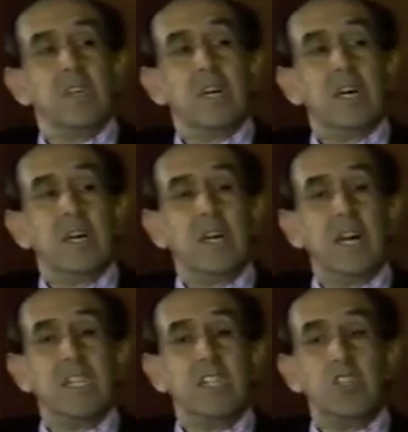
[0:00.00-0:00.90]

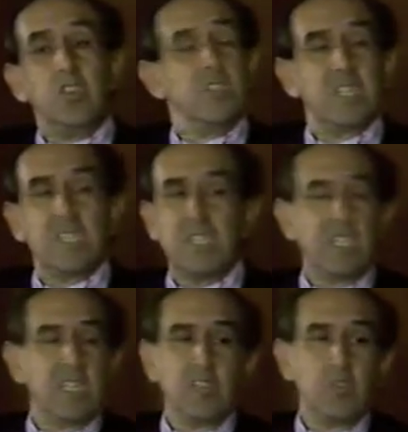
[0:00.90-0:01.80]
And the drawings, as I
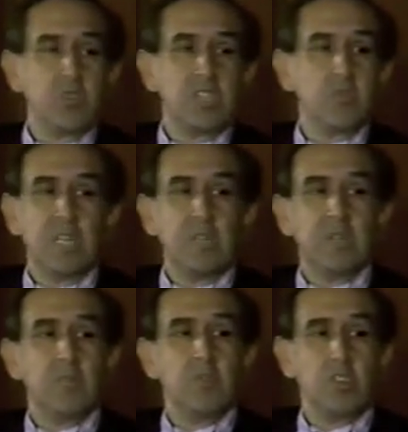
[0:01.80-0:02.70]
said, are useless.
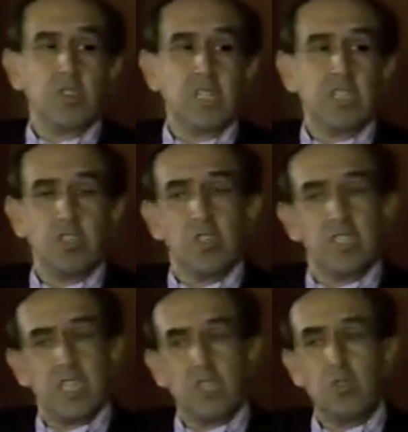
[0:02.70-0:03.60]
The
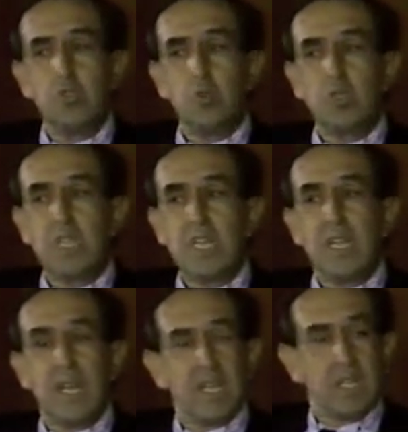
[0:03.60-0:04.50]
drawings are used to
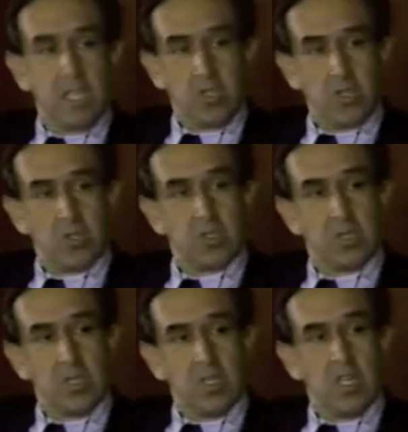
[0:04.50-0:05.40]
study other issues,
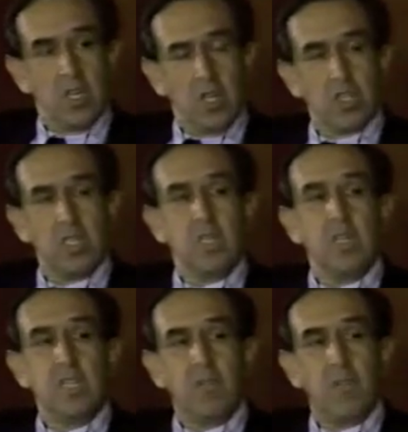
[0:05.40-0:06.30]
not
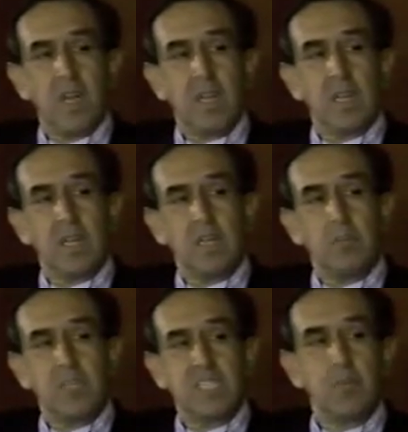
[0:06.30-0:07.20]
the final
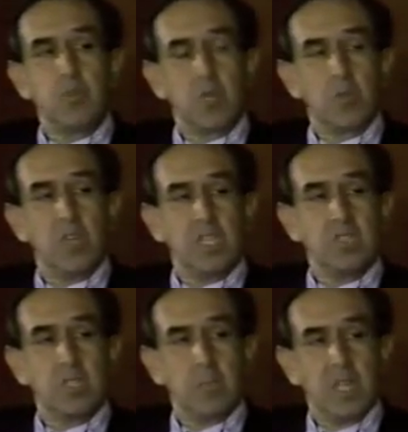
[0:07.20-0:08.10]
perceptual
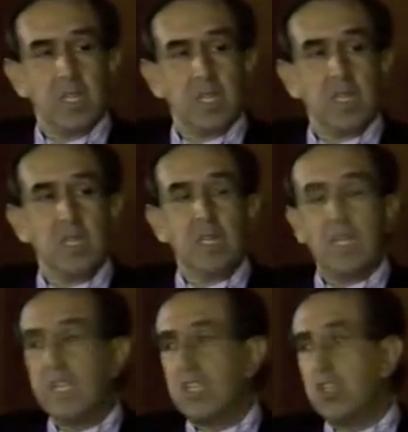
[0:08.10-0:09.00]
qualities of the building.
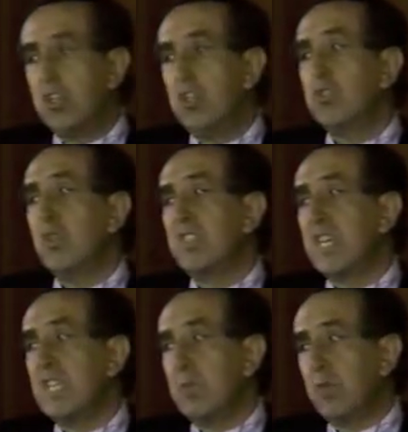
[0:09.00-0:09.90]
In the drawings, we'll
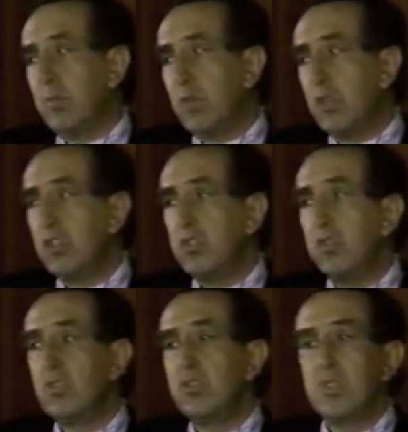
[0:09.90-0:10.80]
study
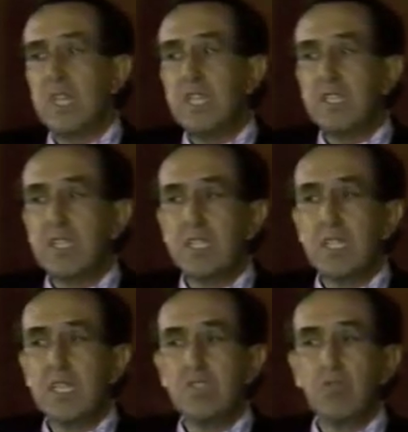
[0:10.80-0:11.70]
proportions,
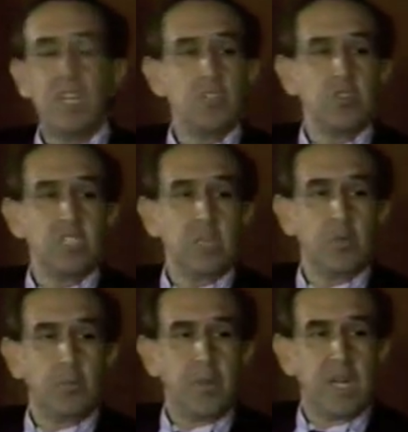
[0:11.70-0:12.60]
entrances, relationship
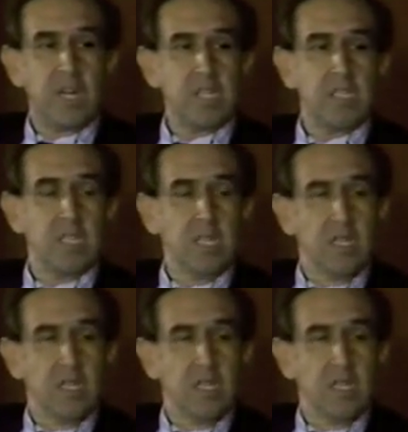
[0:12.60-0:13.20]
of parts,